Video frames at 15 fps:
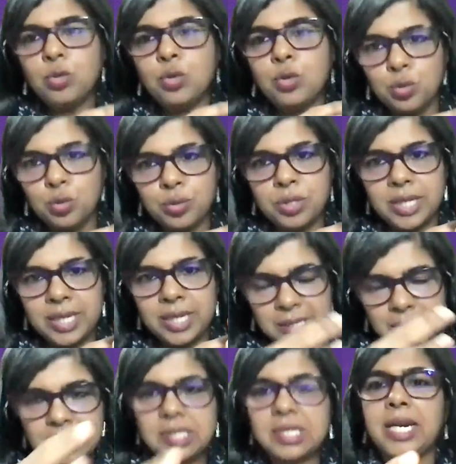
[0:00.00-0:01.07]
you do the
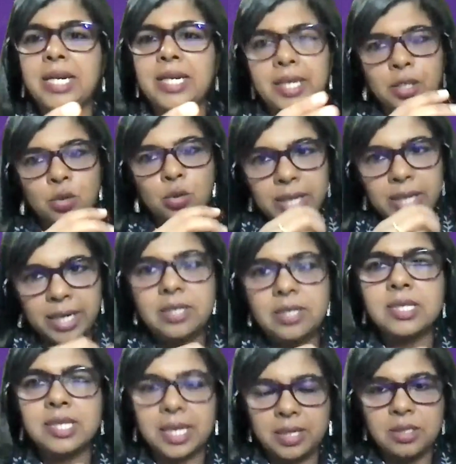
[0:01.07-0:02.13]
insighting, you'll get
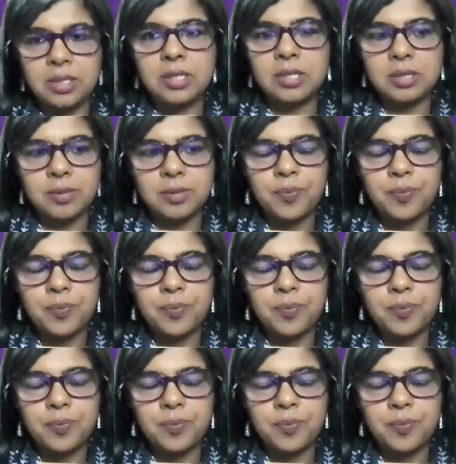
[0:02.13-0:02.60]
a sense,